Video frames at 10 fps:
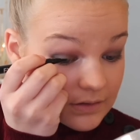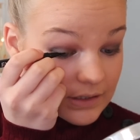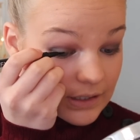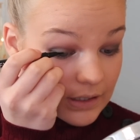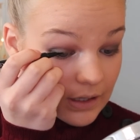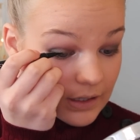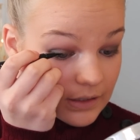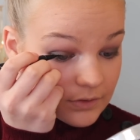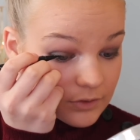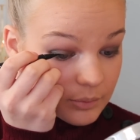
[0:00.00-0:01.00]
as neat a
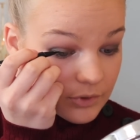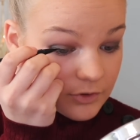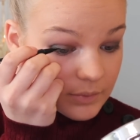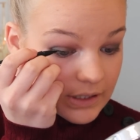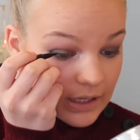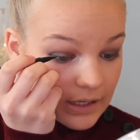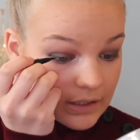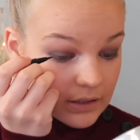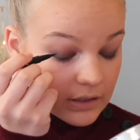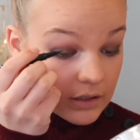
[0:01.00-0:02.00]
line as we possibly
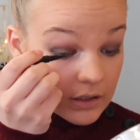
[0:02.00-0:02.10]
can.